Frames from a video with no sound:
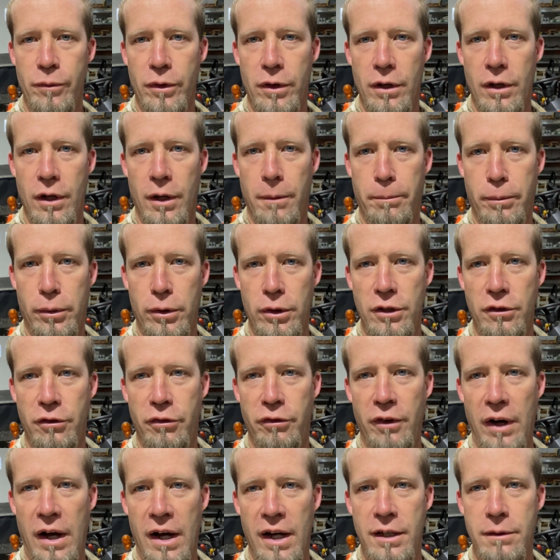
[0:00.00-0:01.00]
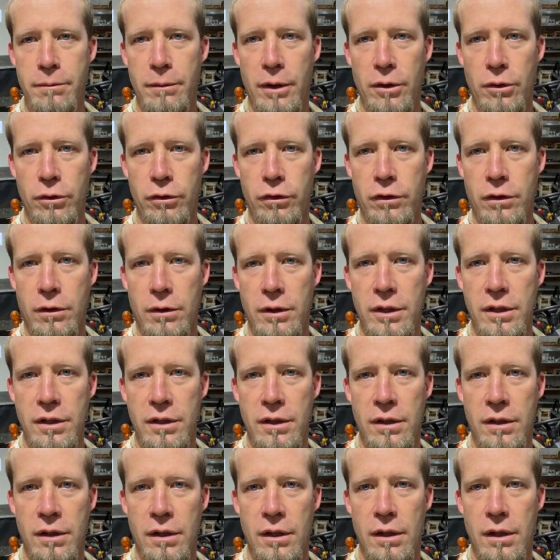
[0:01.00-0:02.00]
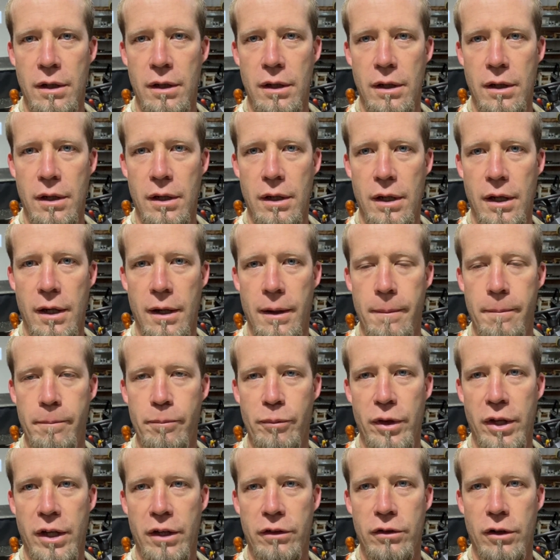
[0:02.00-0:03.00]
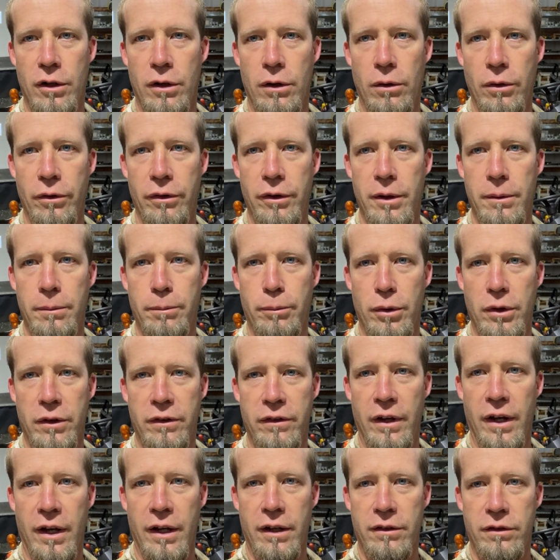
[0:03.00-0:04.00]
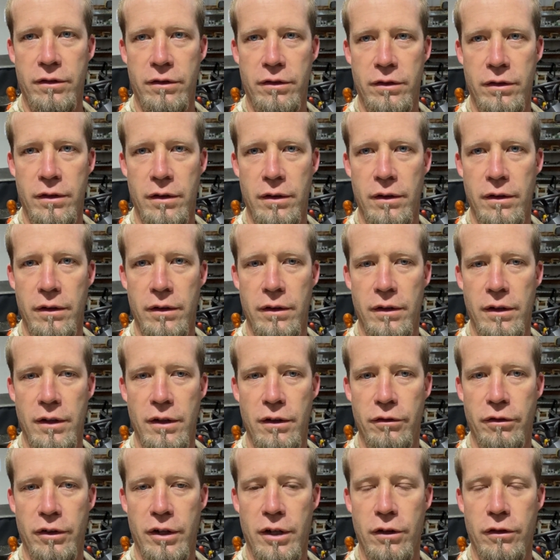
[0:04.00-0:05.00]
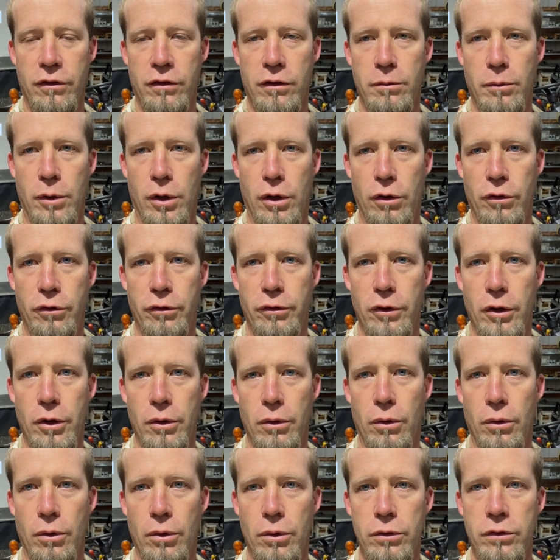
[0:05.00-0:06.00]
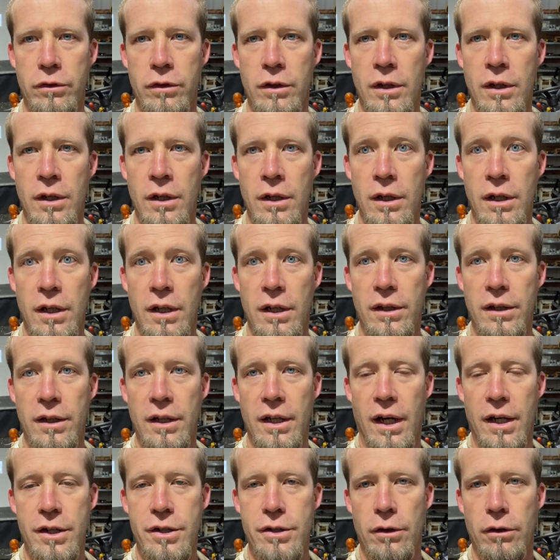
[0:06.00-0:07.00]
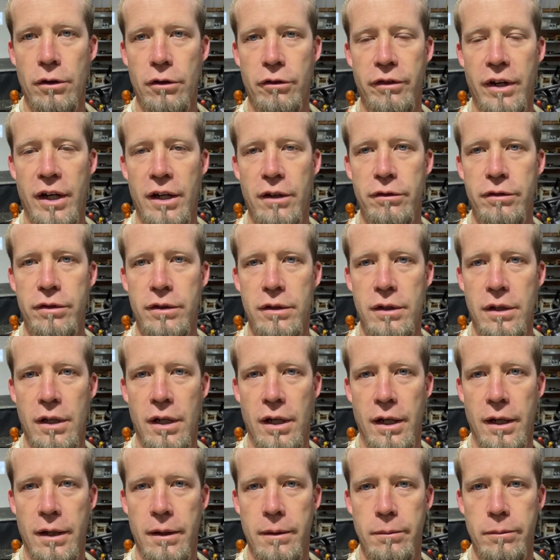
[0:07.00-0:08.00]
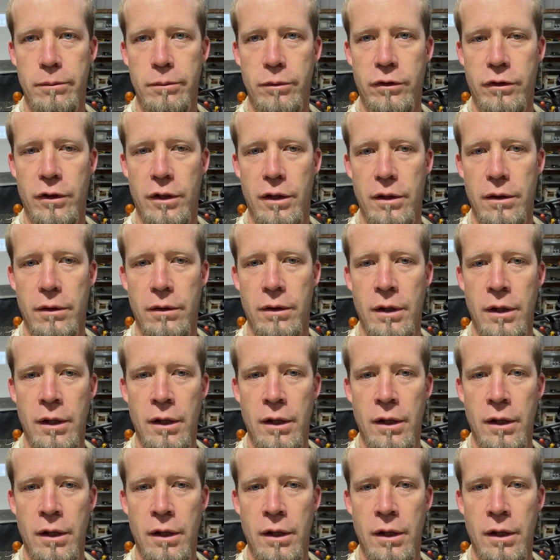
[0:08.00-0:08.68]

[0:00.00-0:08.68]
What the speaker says: a pretty fine metal screen, is all that protects the very small flow holes in the hydraulic valve. So